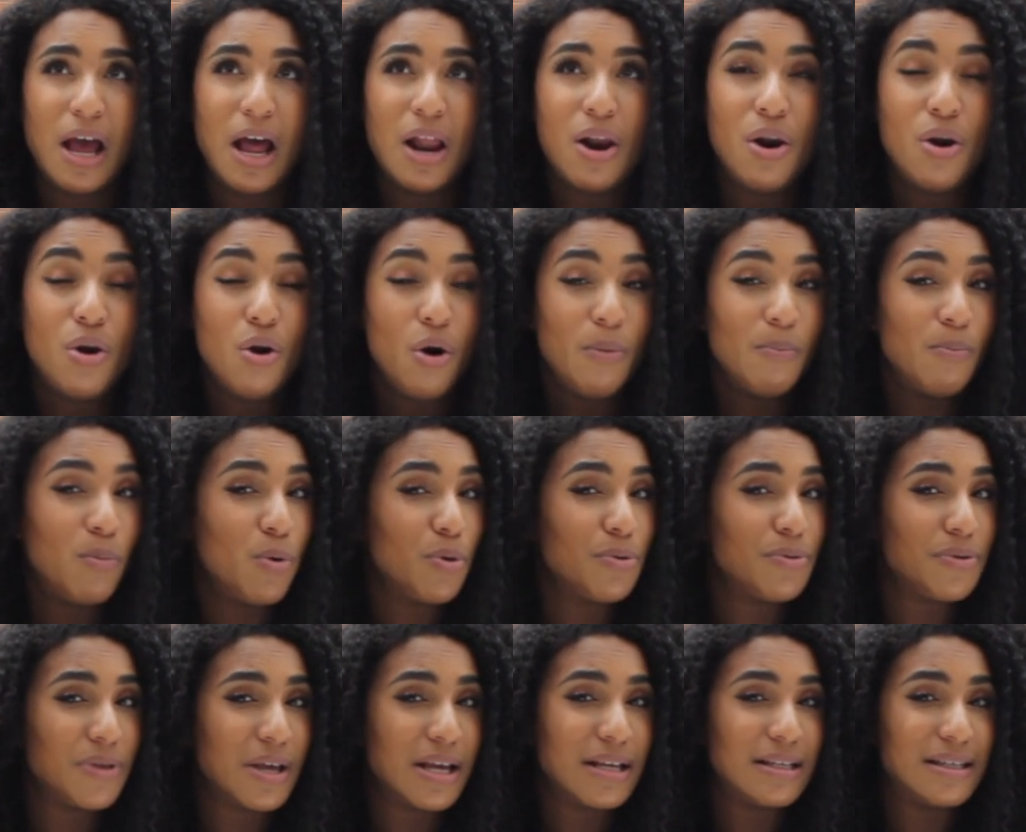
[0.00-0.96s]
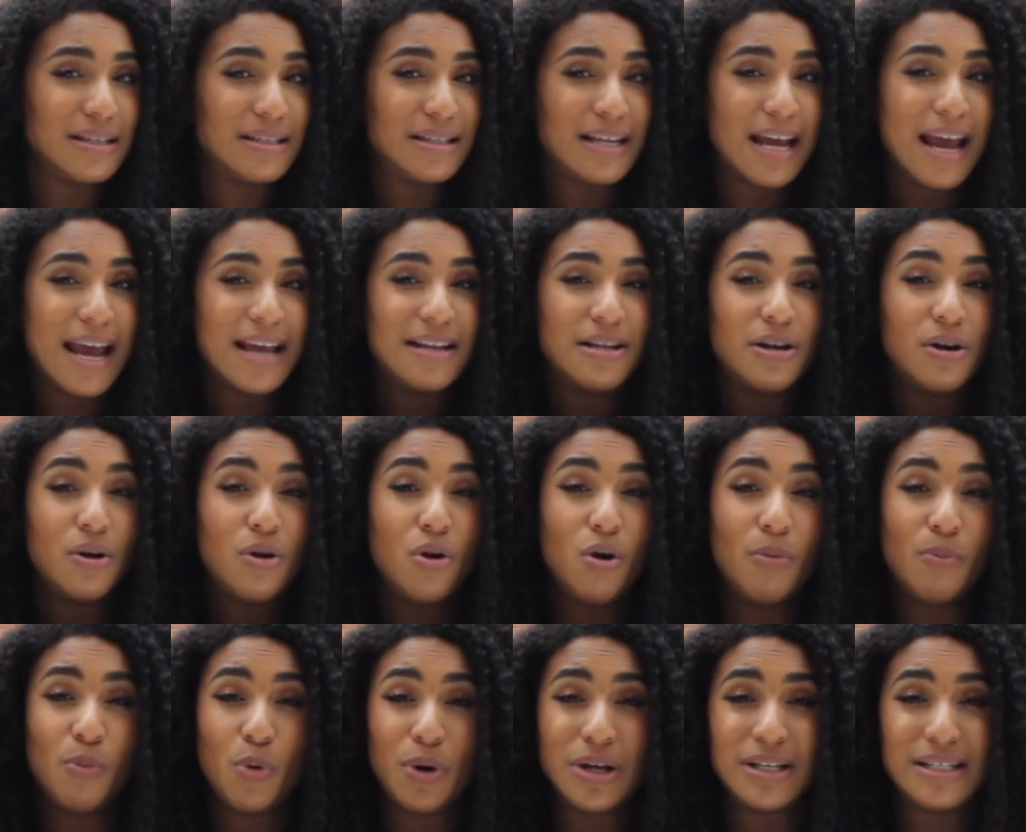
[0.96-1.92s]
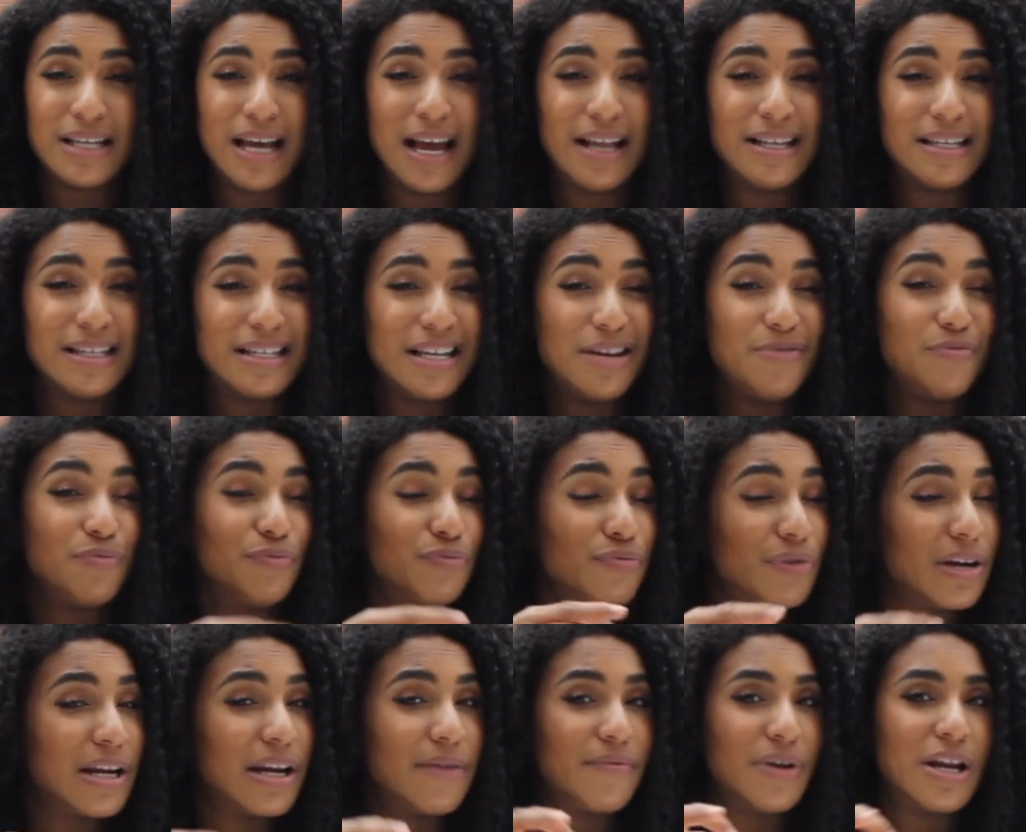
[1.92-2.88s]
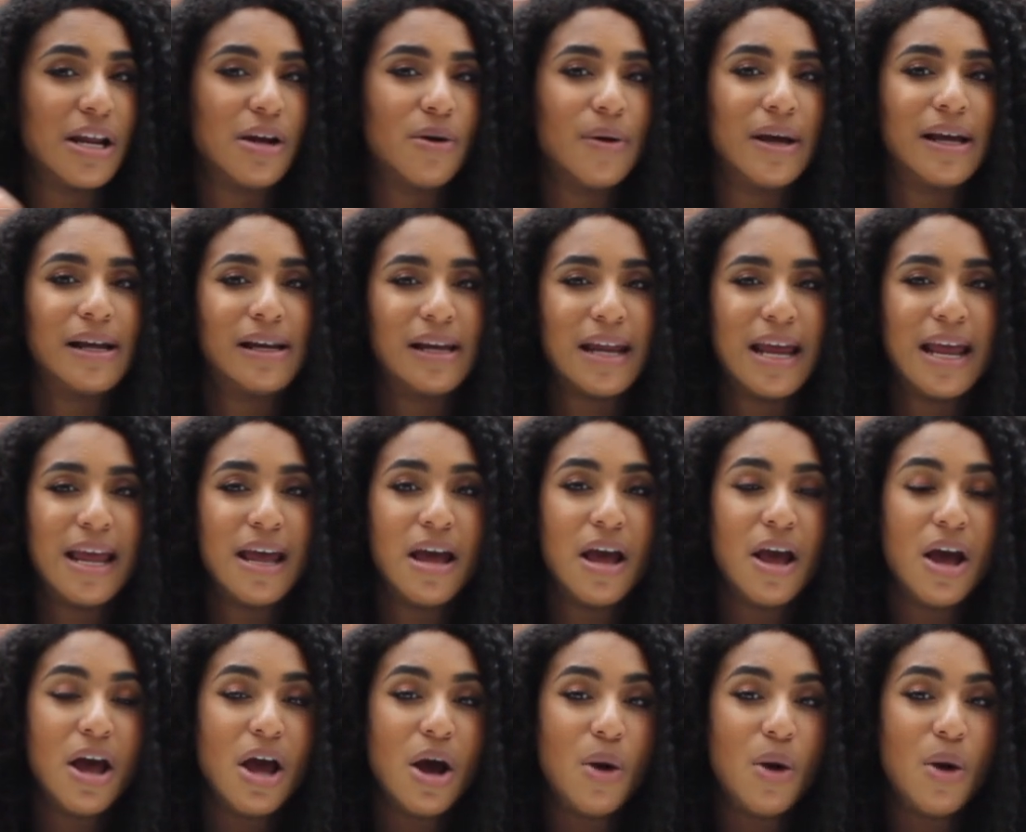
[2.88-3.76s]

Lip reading: a lot more things stained a lot more intensely really, really quickly,